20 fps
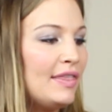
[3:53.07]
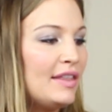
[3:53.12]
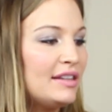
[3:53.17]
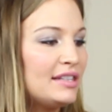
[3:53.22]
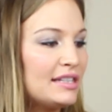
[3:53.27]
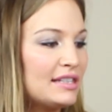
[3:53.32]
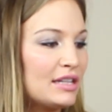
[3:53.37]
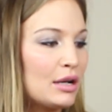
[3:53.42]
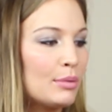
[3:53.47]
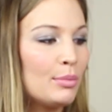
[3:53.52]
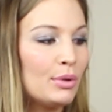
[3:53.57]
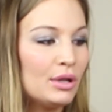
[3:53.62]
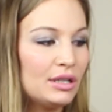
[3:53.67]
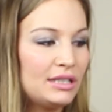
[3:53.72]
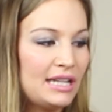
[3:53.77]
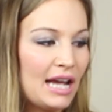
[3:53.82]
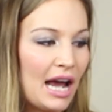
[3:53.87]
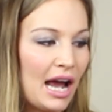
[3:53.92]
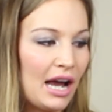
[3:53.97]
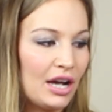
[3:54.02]
this is their
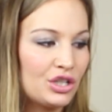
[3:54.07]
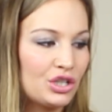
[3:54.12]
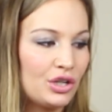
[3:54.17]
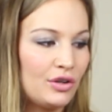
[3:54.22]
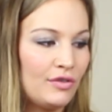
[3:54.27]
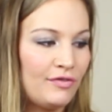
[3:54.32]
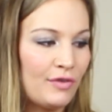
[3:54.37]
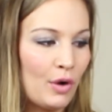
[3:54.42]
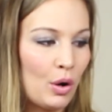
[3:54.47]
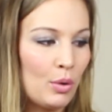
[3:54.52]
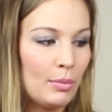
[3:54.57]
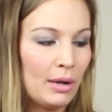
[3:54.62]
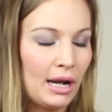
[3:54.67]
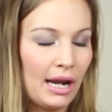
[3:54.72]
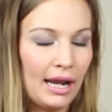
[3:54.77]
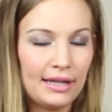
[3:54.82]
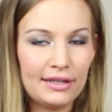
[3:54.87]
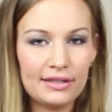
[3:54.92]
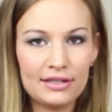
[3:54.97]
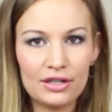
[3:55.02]
multi-action foam
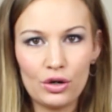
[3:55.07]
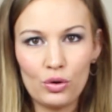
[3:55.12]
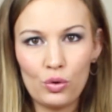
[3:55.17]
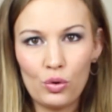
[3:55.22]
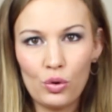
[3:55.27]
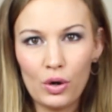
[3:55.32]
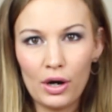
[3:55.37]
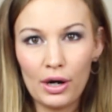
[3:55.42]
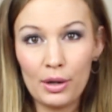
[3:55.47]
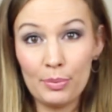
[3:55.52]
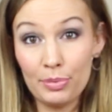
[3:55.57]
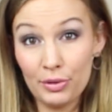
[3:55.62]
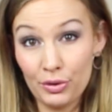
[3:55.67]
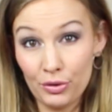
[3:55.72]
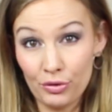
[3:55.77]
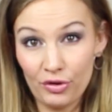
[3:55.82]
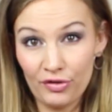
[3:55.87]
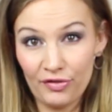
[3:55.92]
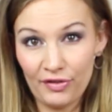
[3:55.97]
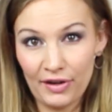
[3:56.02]
cleanser or
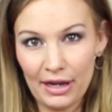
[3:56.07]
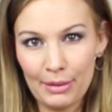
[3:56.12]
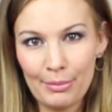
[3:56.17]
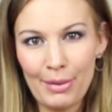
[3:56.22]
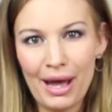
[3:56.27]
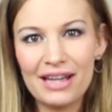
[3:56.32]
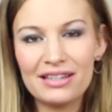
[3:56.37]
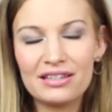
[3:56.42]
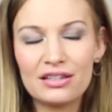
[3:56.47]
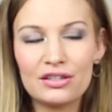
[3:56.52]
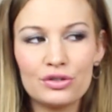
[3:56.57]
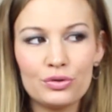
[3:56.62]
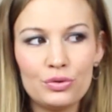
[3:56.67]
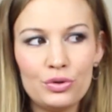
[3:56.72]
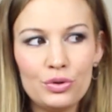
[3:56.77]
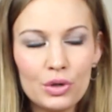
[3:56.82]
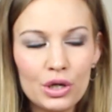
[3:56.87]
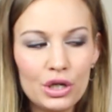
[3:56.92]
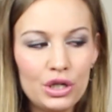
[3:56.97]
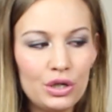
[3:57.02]
purifying mask. So
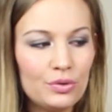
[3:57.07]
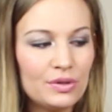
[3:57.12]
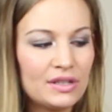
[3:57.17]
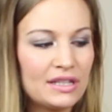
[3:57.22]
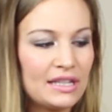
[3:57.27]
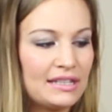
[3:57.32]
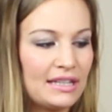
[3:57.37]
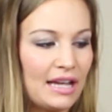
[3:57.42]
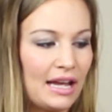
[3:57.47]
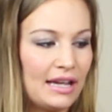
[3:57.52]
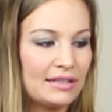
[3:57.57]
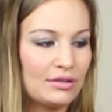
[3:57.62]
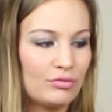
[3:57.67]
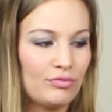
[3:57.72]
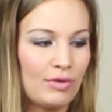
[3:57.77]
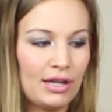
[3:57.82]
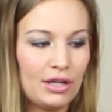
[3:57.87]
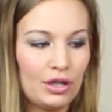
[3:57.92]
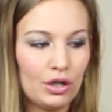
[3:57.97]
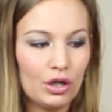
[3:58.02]
you can use this as a
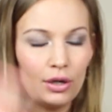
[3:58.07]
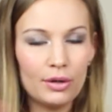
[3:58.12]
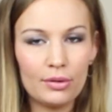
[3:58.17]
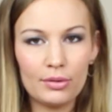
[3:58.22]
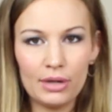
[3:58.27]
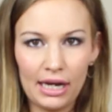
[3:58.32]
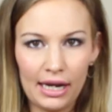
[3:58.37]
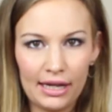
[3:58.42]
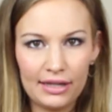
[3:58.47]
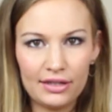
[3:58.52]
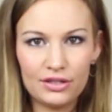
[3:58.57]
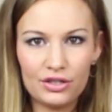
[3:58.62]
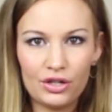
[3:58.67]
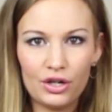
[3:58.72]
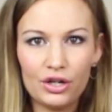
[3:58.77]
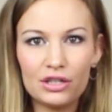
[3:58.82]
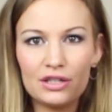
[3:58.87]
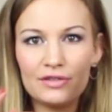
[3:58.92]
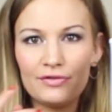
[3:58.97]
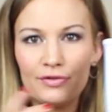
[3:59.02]
regular
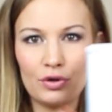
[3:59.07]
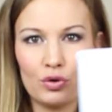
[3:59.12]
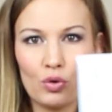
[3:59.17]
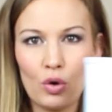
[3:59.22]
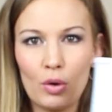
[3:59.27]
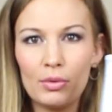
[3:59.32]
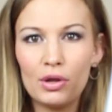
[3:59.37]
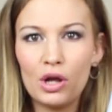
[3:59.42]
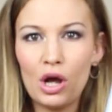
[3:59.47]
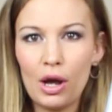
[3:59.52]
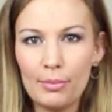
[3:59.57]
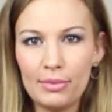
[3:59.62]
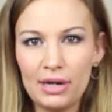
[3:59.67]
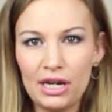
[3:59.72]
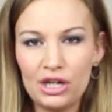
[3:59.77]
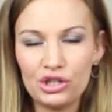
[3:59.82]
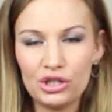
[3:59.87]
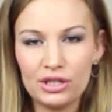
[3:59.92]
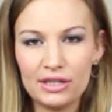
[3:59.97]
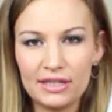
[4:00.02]
cleanser. It's for normal
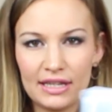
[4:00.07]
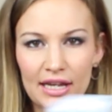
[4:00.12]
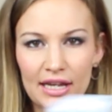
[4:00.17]
combination